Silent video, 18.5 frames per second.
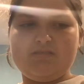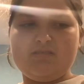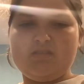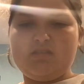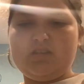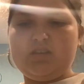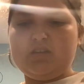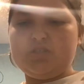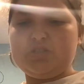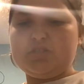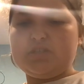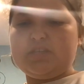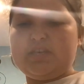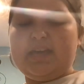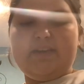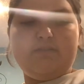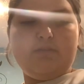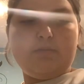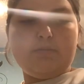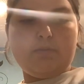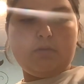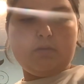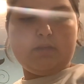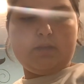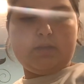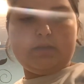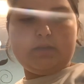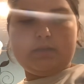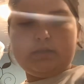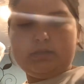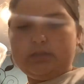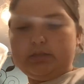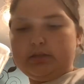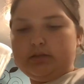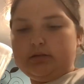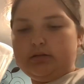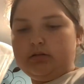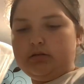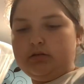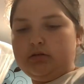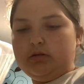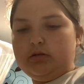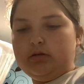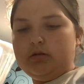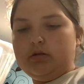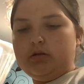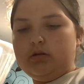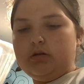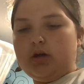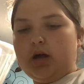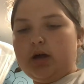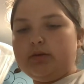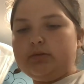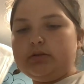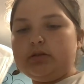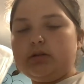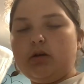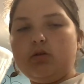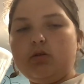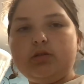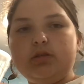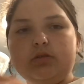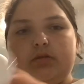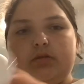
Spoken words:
and then I just gave up on that idea. I was also